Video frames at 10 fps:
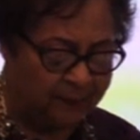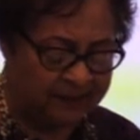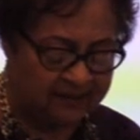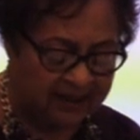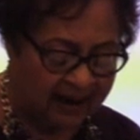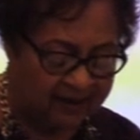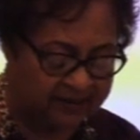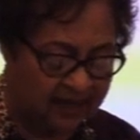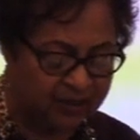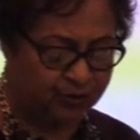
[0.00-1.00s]
companies in our
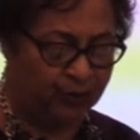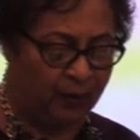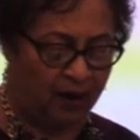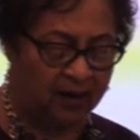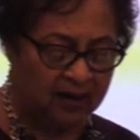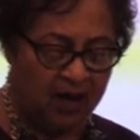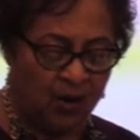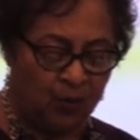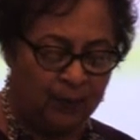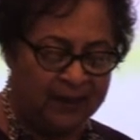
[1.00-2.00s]
industrial park,
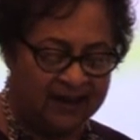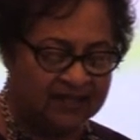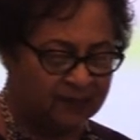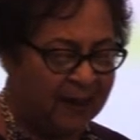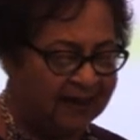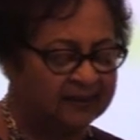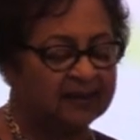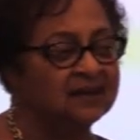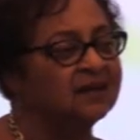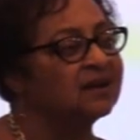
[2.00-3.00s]
will be
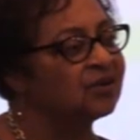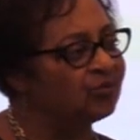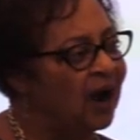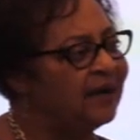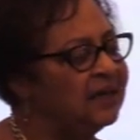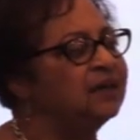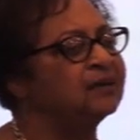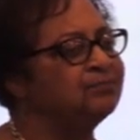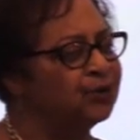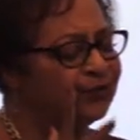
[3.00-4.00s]
expanding right
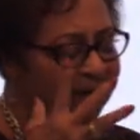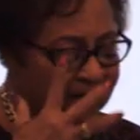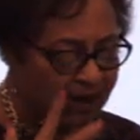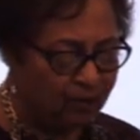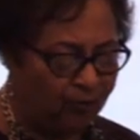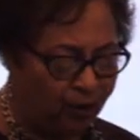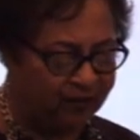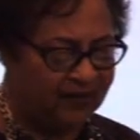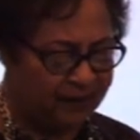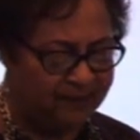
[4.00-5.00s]
here, moving
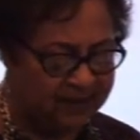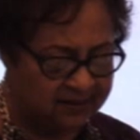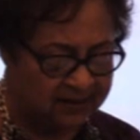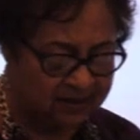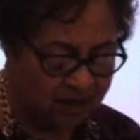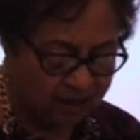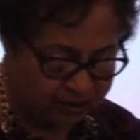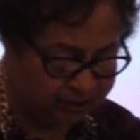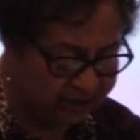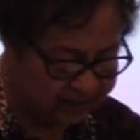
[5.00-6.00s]
more of their business
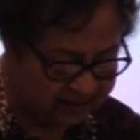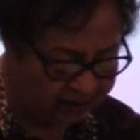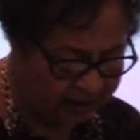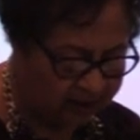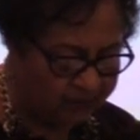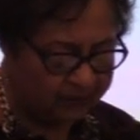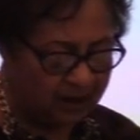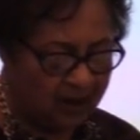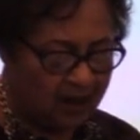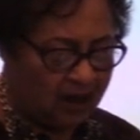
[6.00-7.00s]
to DeSoto.
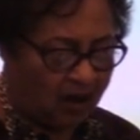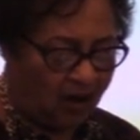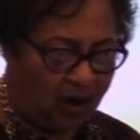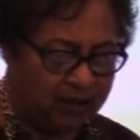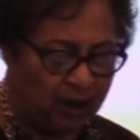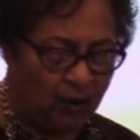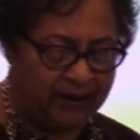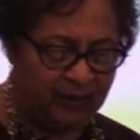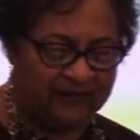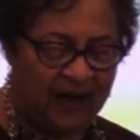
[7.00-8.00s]

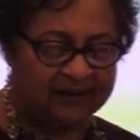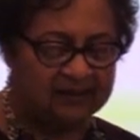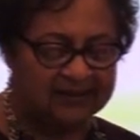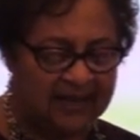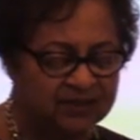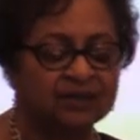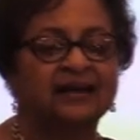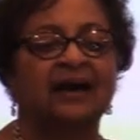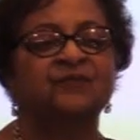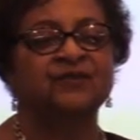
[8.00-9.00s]
Ongoing
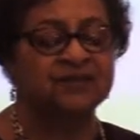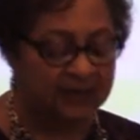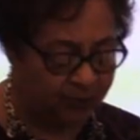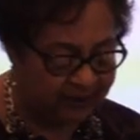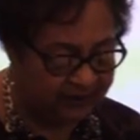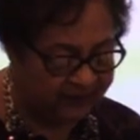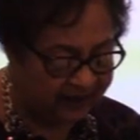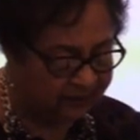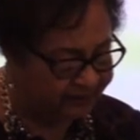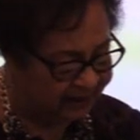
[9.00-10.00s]
revitalization efforts and
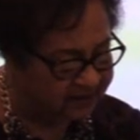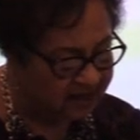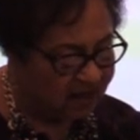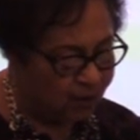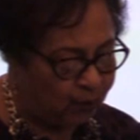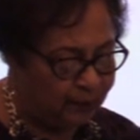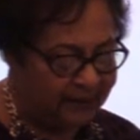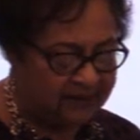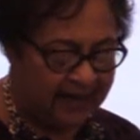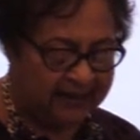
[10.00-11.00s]
redevelopment will
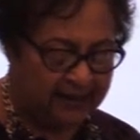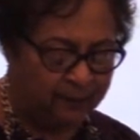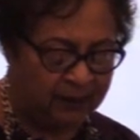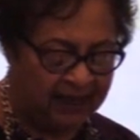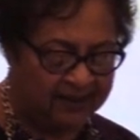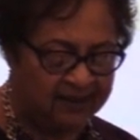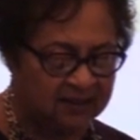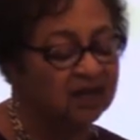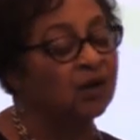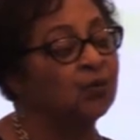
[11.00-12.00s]
be taking
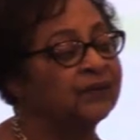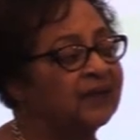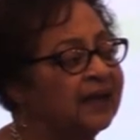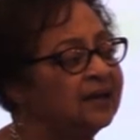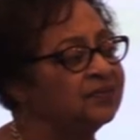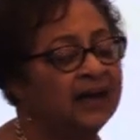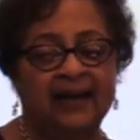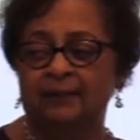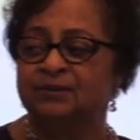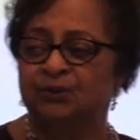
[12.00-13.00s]
place within the
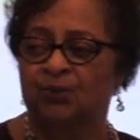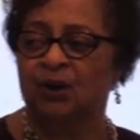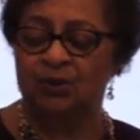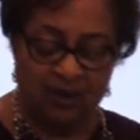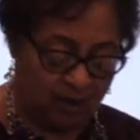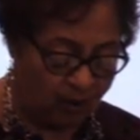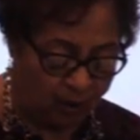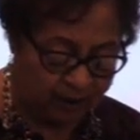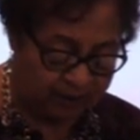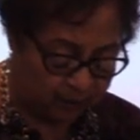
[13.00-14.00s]
Hampton Road
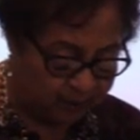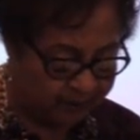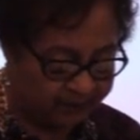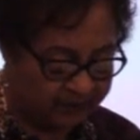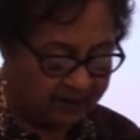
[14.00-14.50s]
corridor.